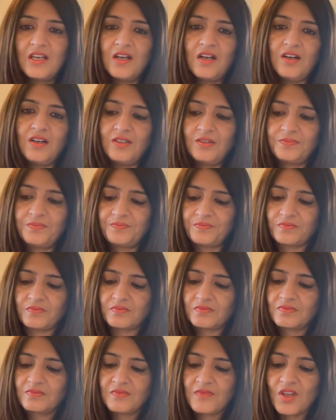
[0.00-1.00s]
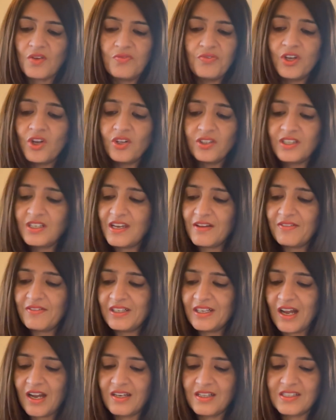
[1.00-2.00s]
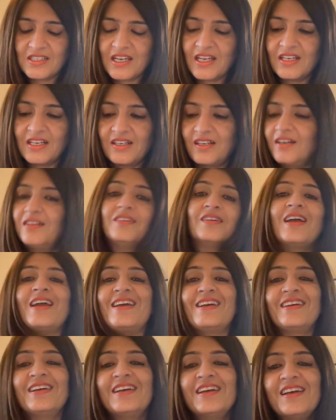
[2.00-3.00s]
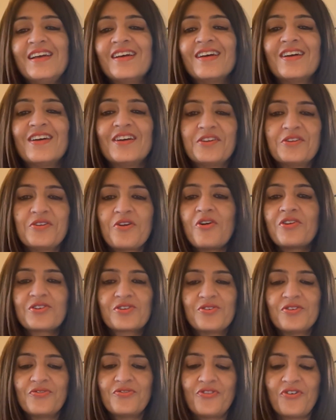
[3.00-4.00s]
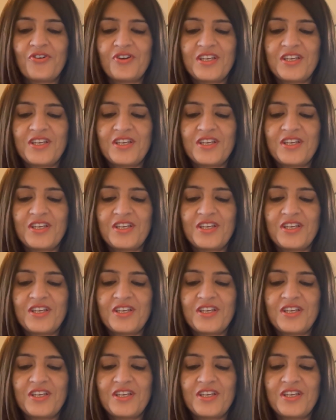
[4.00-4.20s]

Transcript: if you got the devil card, it's like not good for